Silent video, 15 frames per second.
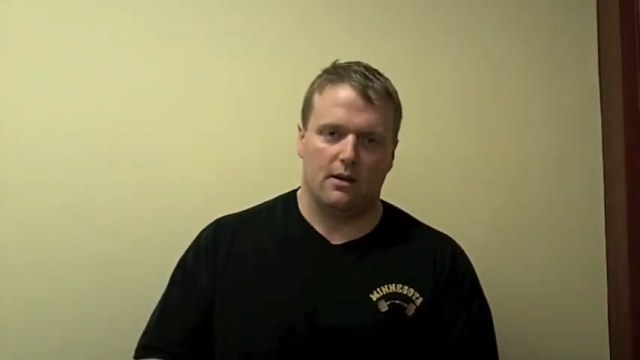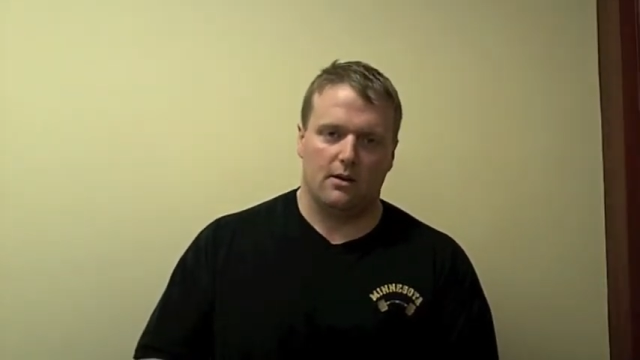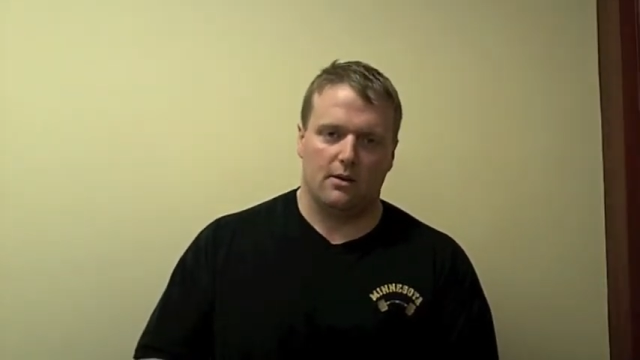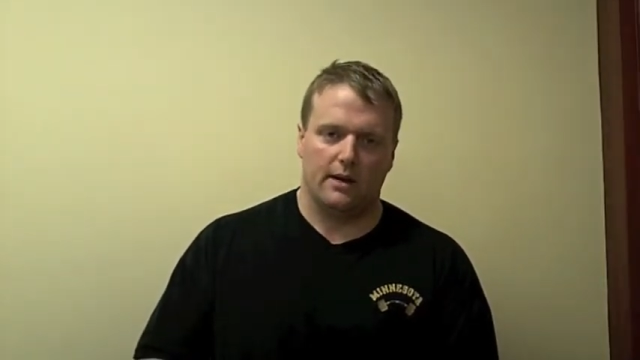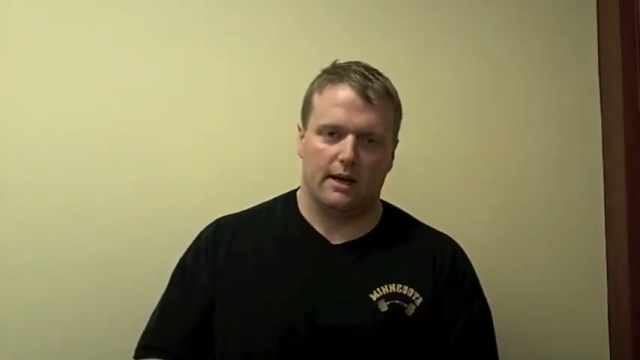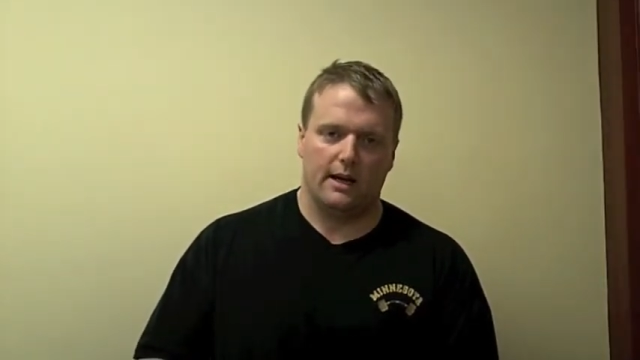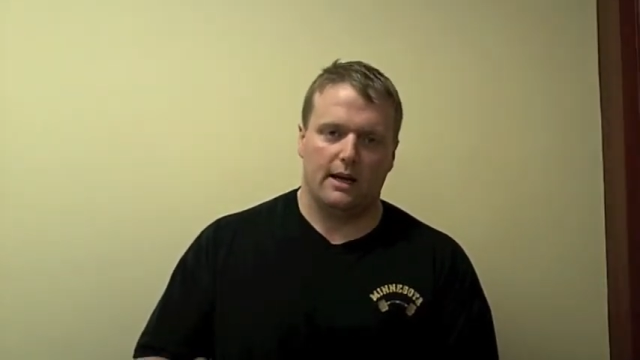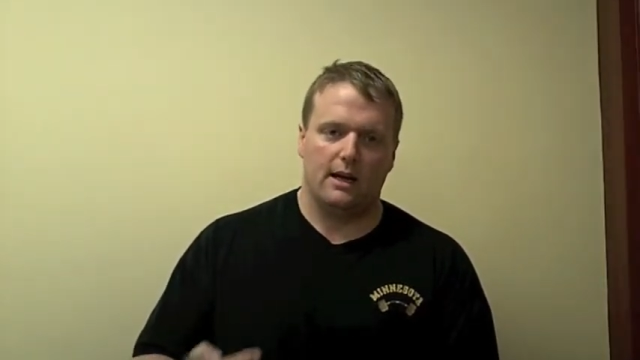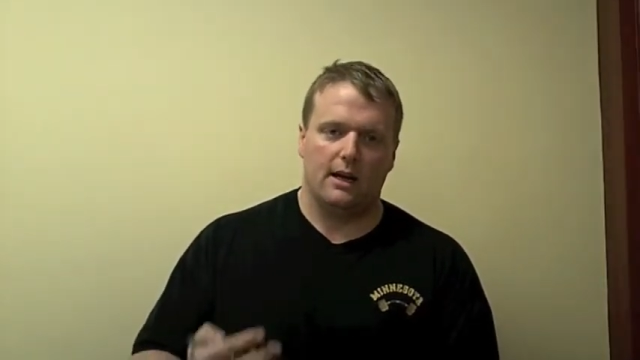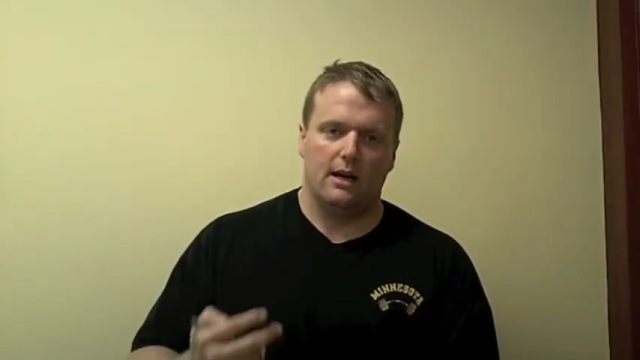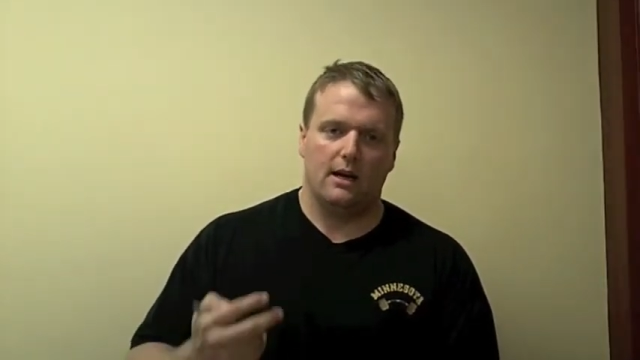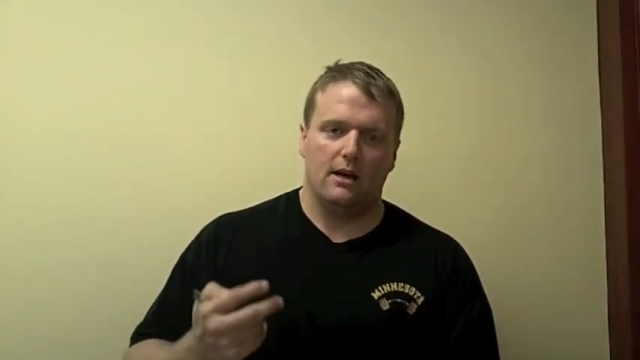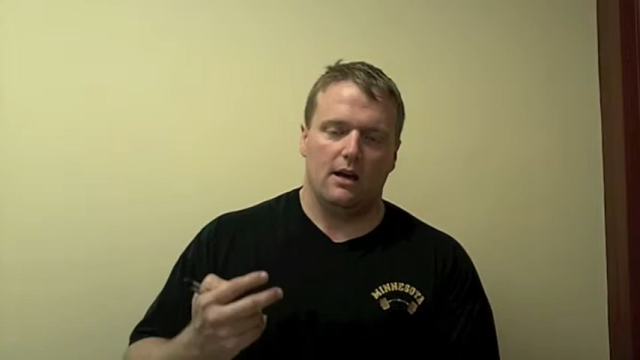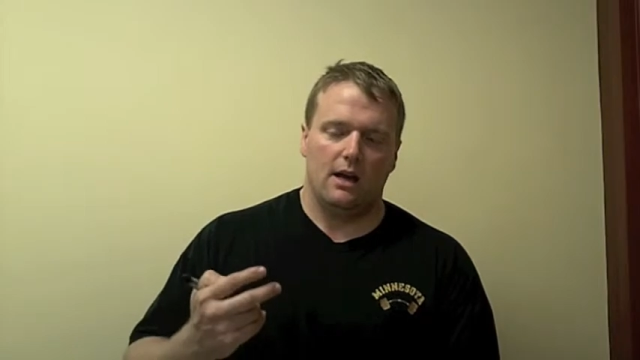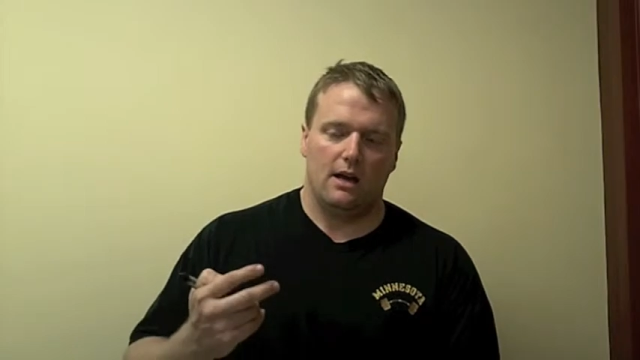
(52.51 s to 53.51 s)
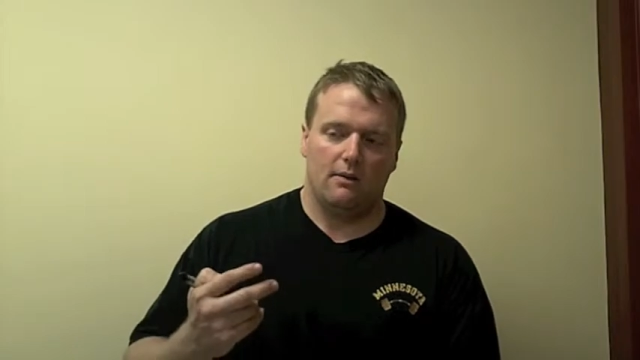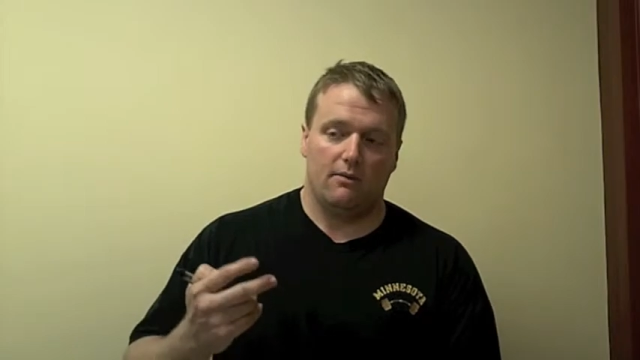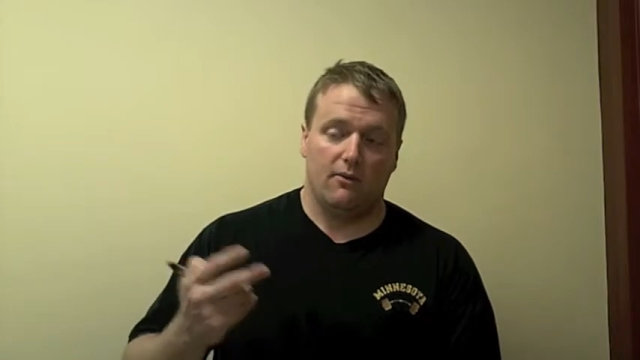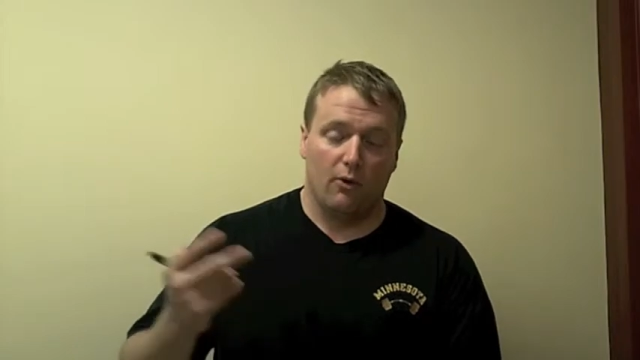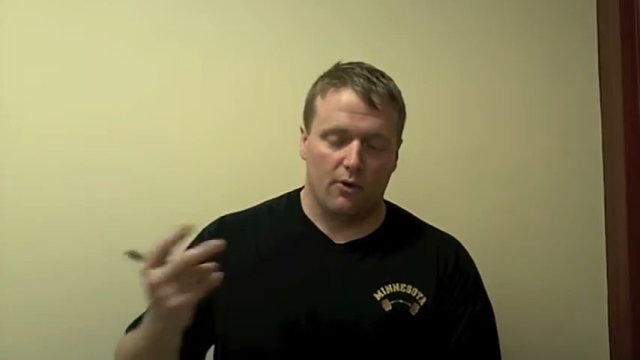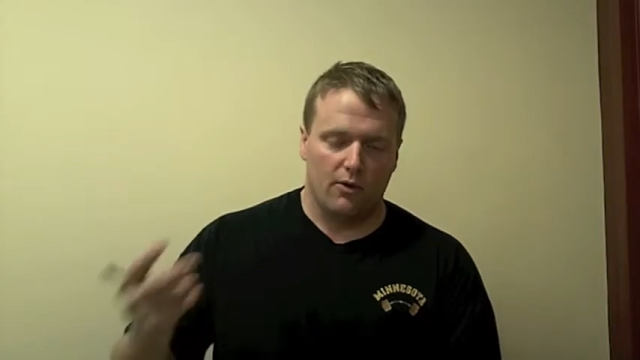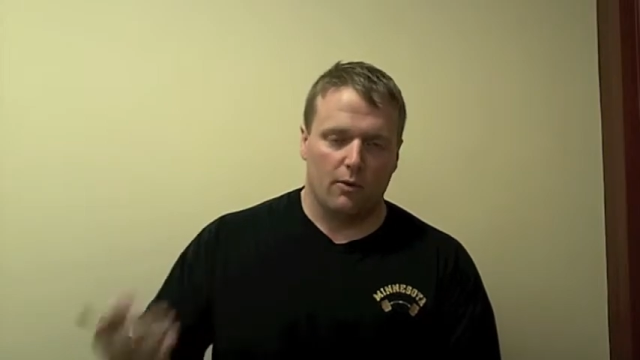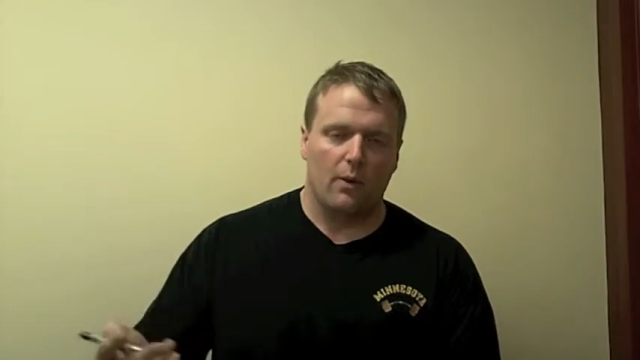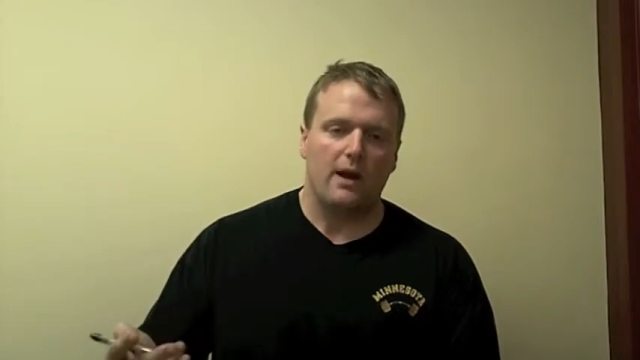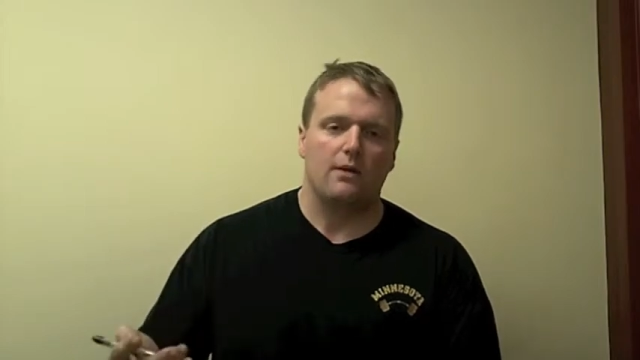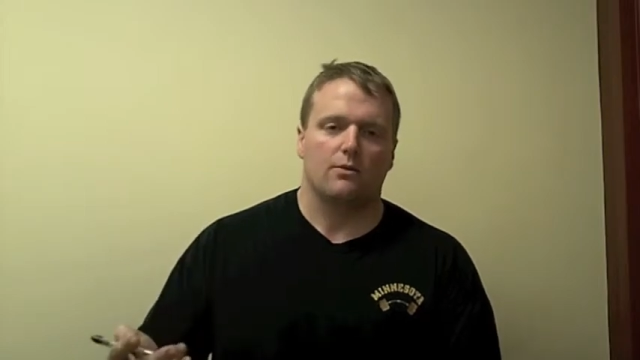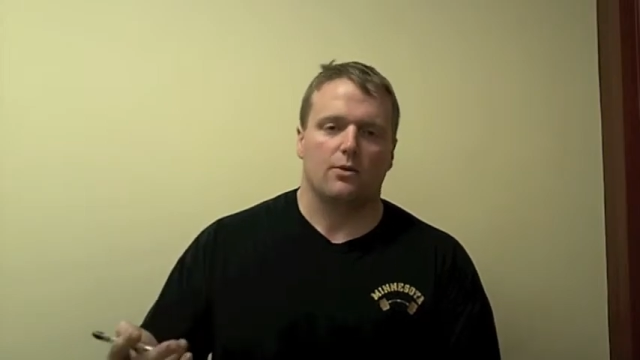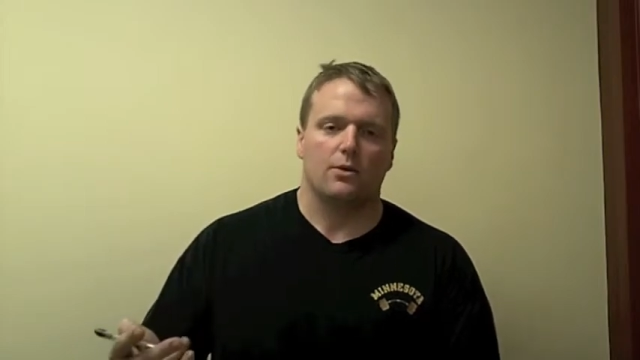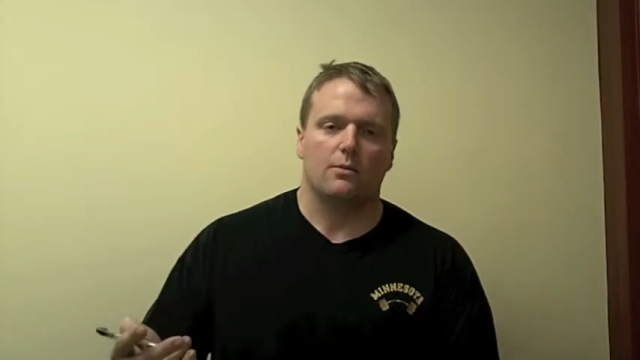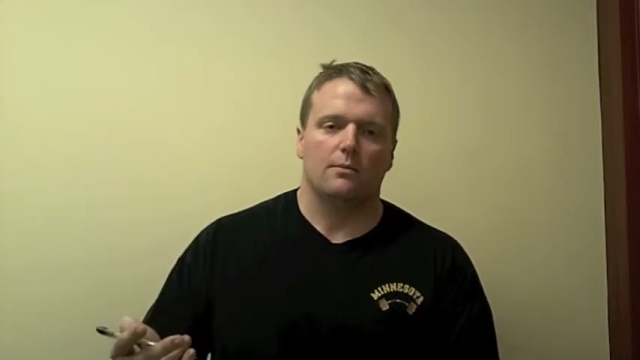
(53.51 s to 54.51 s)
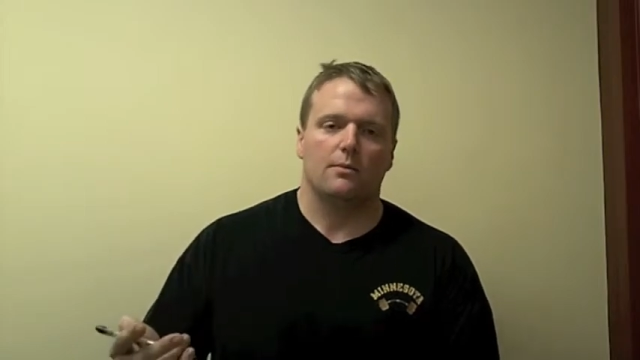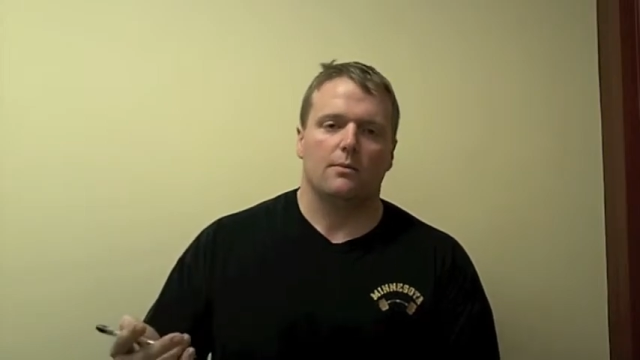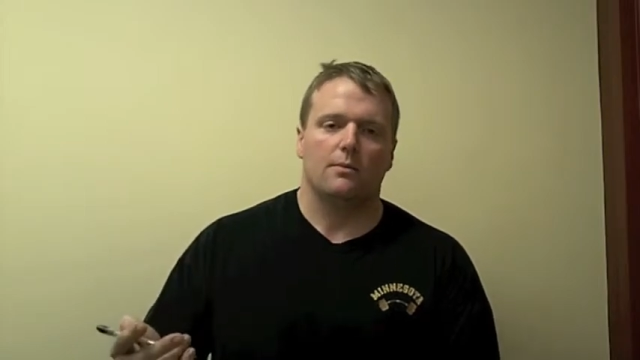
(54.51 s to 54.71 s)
okay, for the weight room.